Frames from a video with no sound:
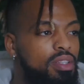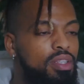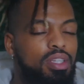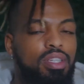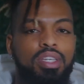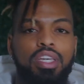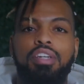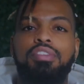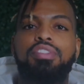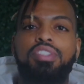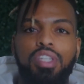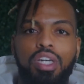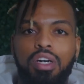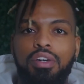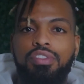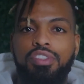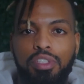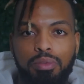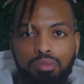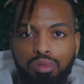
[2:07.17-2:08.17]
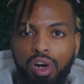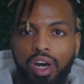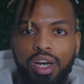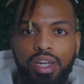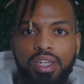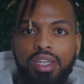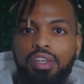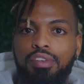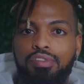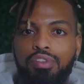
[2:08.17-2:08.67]
The gifts of
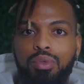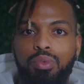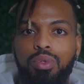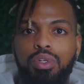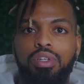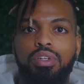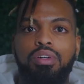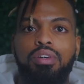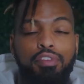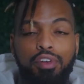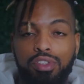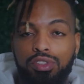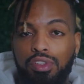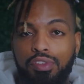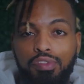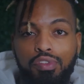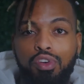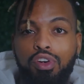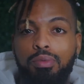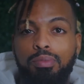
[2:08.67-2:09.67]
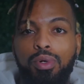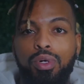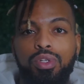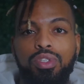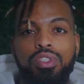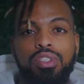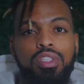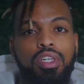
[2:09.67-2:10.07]
sobriety, if you would. First and foremost,